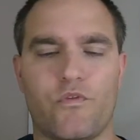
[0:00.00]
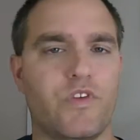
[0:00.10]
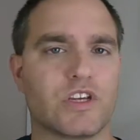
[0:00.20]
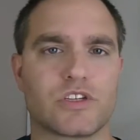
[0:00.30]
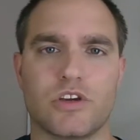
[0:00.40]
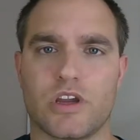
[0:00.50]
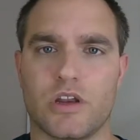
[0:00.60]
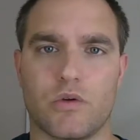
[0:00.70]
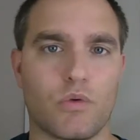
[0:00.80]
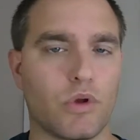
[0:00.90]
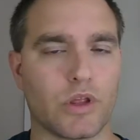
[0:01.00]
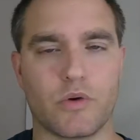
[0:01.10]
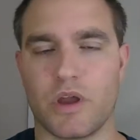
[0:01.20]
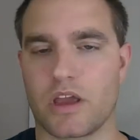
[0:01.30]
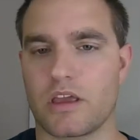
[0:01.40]
Fish took it really
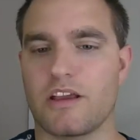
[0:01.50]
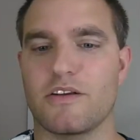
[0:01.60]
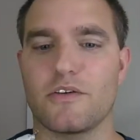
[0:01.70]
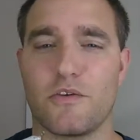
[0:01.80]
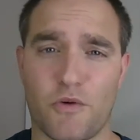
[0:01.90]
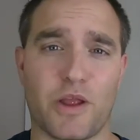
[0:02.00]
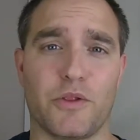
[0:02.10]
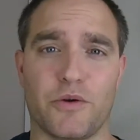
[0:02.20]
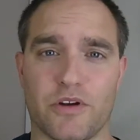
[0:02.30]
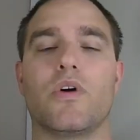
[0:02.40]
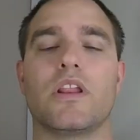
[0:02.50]
quick. Great lure.